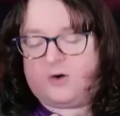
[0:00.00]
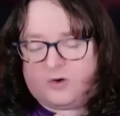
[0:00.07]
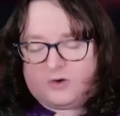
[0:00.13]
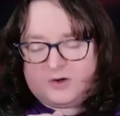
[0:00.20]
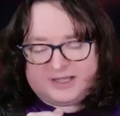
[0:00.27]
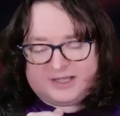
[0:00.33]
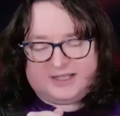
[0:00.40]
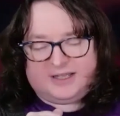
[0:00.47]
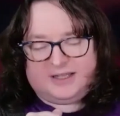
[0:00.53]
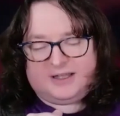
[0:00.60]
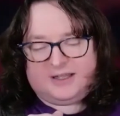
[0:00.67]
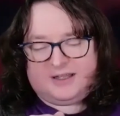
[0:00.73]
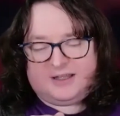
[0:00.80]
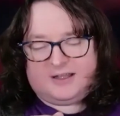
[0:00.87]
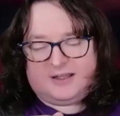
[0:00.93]
oi,
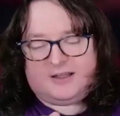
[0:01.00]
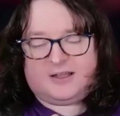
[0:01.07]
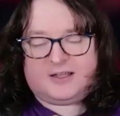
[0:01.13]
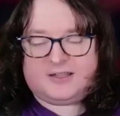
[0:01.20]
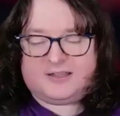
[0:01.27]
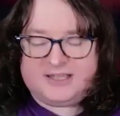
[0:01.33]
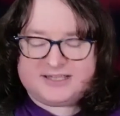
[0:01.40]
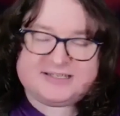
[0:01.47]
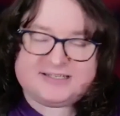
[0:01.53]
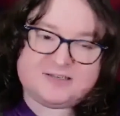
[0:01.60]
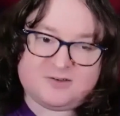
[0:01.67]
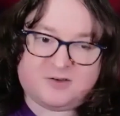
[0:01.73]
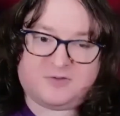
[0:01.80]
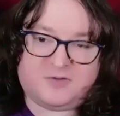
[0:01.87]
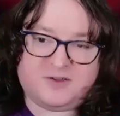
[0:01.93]
this
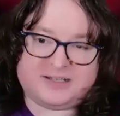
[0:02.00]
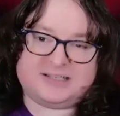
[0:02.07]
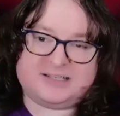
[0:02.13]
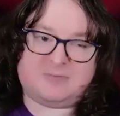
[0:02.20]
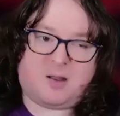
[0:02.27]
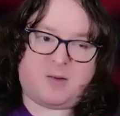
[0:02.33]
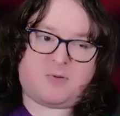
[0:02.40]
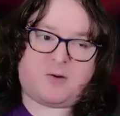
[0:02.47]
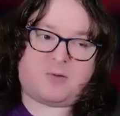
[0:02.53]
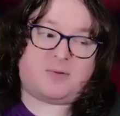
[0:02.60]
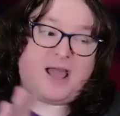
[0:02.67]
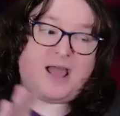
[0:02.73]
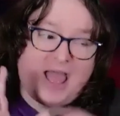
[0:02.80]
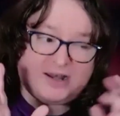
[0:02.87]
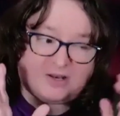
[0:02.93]
is not fixing my problem.
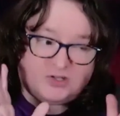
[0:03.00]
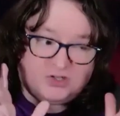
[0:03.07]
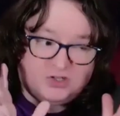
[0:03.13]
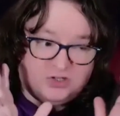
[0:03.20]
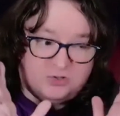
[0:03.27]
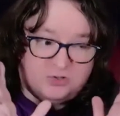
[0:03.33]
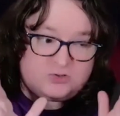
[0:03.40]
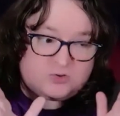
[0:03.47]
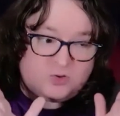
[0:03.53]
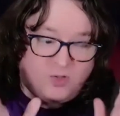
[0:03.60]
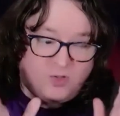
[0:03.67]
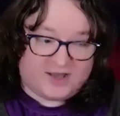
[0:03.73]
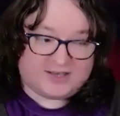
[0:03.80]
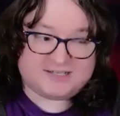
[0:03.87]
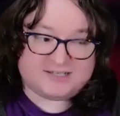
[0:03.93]
I had a huge
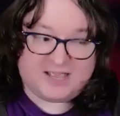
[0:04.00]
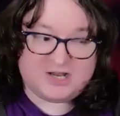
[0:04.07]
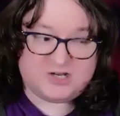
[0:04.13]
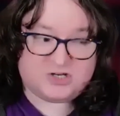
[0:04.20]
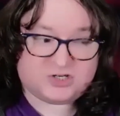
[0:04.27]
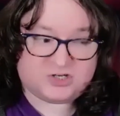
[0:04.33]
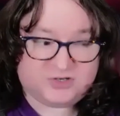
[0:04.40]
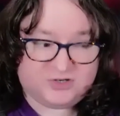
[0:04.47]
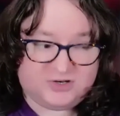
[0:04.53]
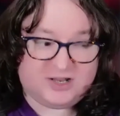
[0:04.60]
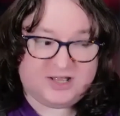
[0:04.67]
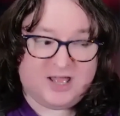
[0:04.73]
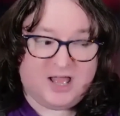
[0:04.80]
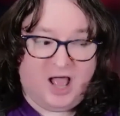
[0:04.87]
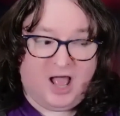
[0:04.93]
authentication
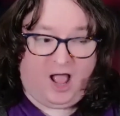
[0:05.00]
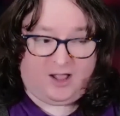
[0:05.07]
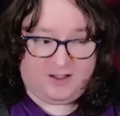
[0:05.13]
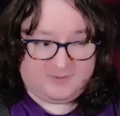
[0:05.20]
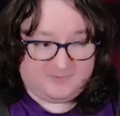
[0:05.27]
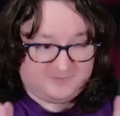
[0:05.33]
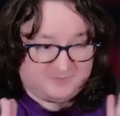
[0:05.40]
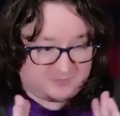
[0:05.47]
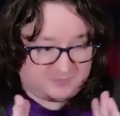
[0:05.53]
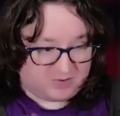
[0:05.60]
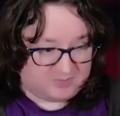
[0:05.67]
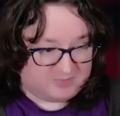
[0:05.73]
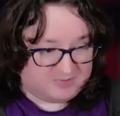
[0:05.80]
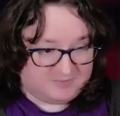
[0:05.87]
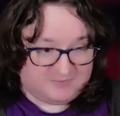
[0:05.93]

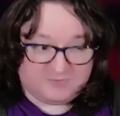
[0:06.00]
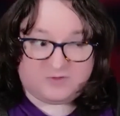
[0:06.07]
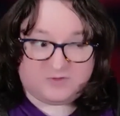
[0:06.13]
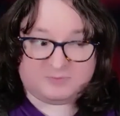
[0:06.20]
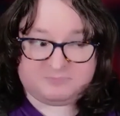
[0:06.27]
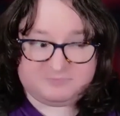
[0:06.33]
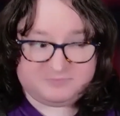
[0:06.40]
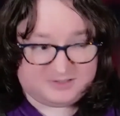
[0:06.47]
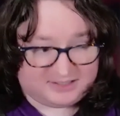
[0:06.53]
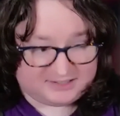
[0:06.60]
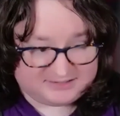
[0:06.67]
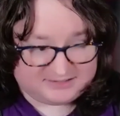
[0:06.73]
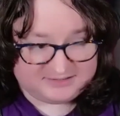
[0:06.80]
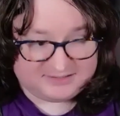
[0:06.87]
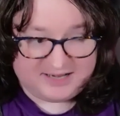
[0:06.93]
problem for
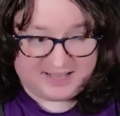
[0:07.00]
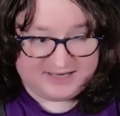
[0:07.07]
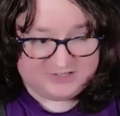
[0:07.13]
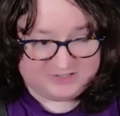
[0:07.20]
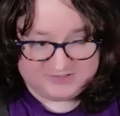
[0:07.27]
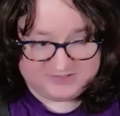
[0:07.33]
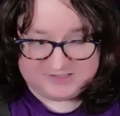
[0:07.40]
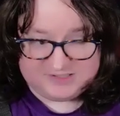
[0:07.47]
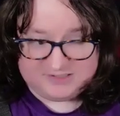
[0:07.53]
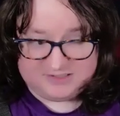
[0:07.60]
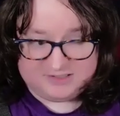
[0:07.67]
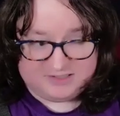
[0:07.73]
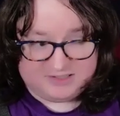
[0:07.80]
like ages.